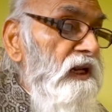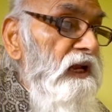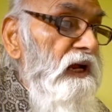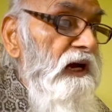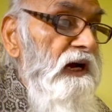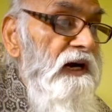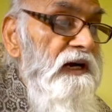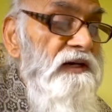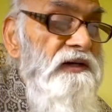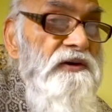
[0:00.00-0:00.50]

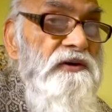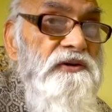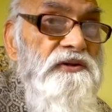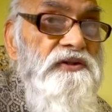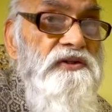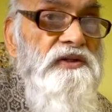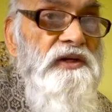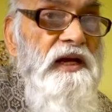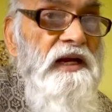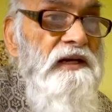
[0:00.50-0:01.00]

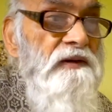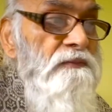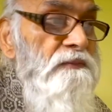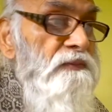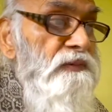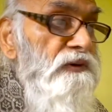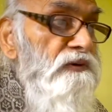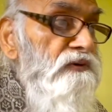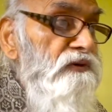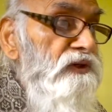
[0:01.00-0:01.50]

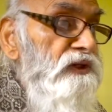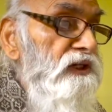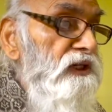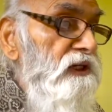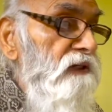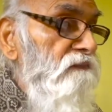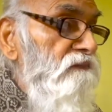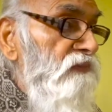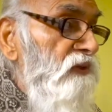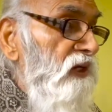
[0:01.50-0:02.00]
understand
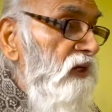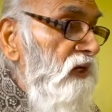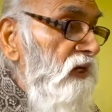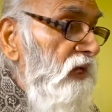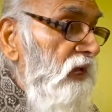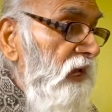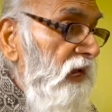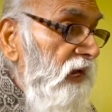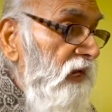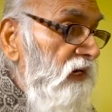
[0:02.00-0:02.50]
beauty
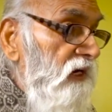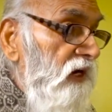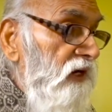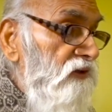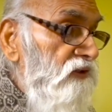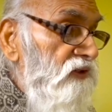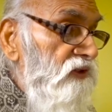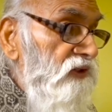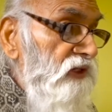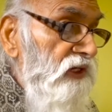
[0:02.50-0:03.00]
and are
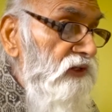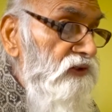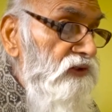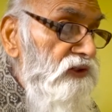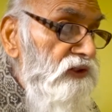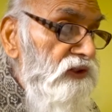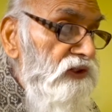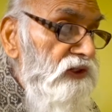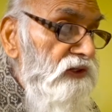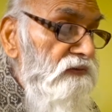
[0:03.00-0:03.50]

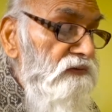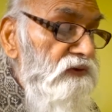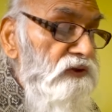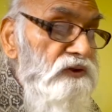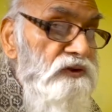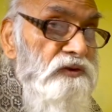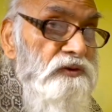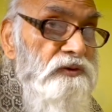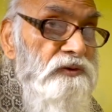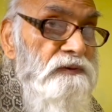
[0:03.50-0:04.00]
sensitive
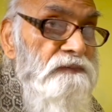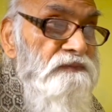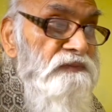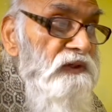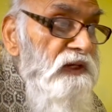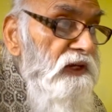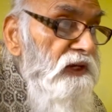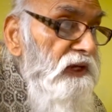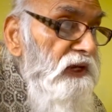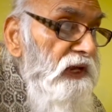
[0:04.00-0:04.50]
to
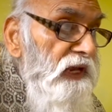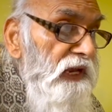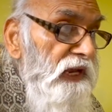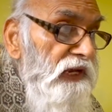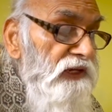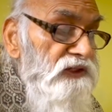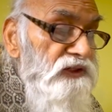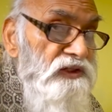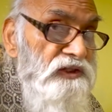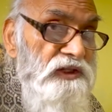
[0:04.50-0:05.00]

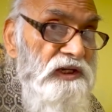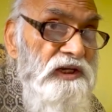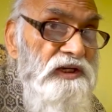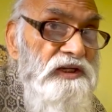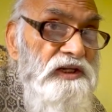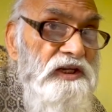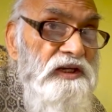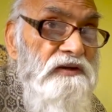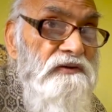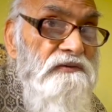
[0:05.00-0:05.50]

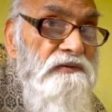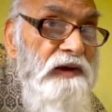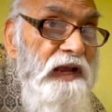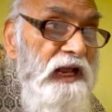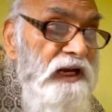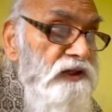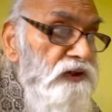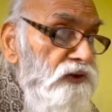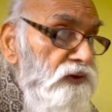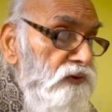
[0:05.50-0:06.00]
aesthetic
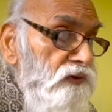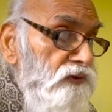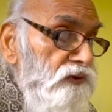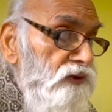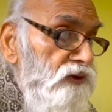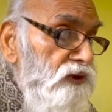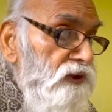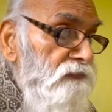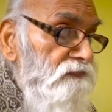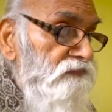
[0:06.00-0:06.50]

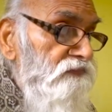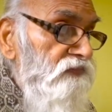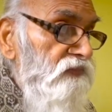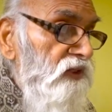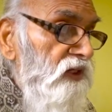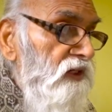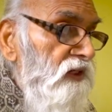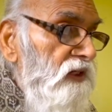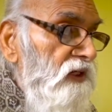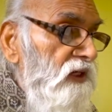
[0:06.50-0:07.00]
values.
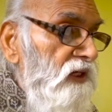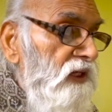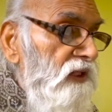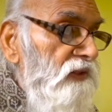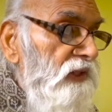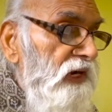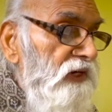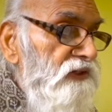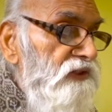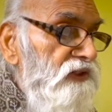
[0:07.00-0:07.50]

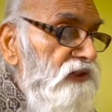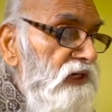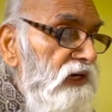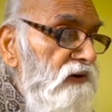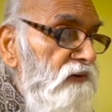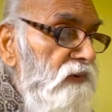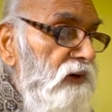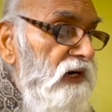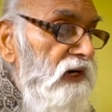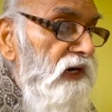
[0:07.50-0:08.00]
That
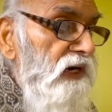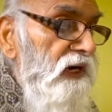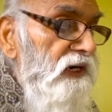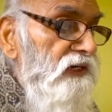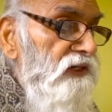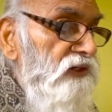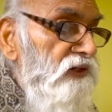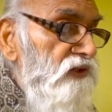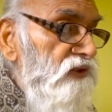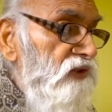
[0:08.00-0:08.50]
silver
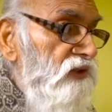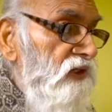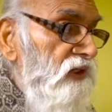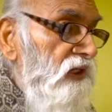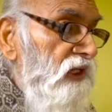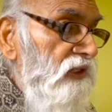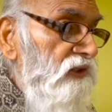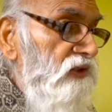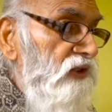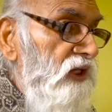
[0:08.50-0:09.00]
line is
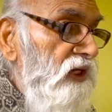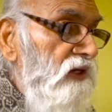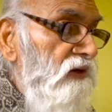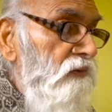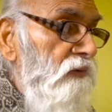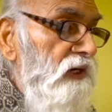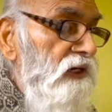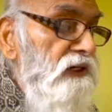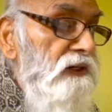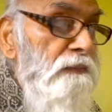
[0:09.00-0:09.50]

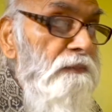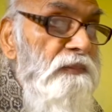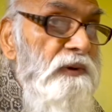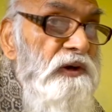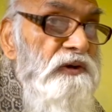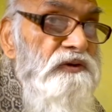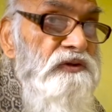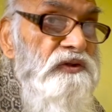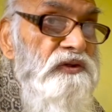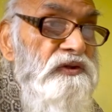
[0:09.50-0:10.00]
nothing but the
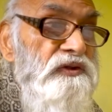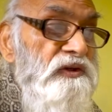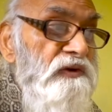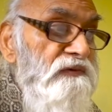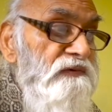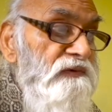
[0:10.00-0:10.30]
presence of